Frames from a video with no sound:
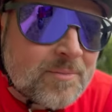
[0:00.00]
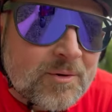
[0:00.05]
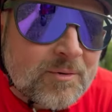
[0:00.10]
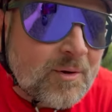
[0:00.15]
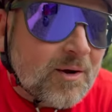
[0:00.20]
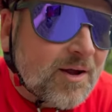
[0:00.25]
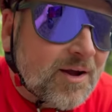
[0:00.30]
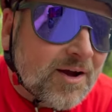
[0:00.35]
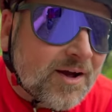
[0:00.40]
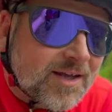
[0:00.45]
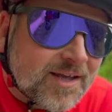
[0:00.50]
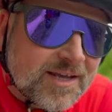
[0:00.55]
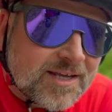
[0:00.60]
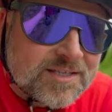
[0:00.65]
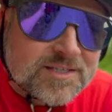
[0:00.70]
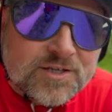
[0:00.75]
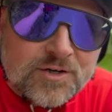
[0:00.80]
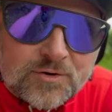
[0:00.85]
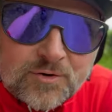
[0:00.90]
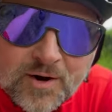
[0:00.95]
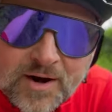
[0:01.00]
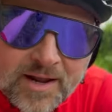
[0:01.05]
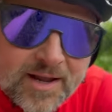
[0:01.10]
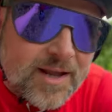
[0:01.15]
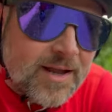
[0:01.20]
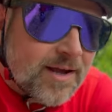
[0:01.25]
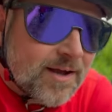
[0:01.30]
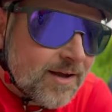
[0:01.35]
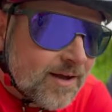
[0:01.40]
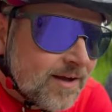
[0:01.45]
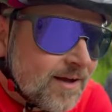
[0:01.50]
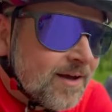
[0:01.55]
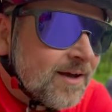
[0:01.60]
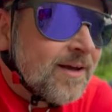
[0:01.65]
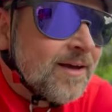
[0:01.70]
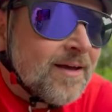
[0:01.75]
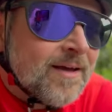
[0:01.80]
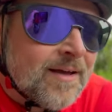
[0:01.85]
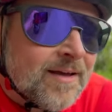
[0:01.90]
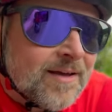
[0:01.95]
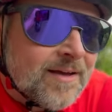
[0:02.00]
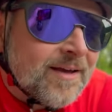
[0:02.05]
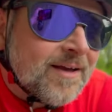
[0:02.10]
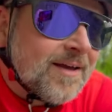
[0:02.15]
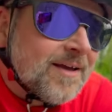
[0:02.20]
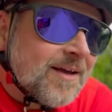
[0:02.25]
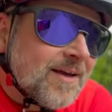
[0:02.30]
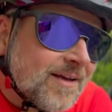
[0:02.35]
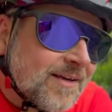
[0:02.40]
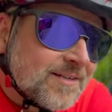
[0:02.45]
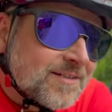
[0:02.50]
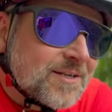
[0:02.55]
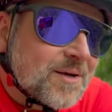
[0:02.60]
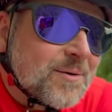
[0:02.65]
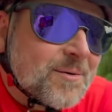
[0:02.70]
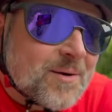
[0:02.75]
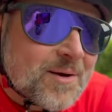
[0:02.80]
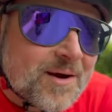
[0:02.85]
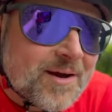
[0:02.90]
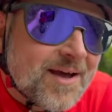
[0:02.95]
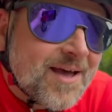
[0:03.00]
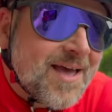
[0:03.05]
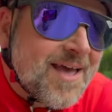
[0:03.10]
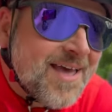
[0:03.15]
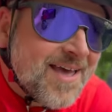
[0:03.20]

right eye isn't great. So I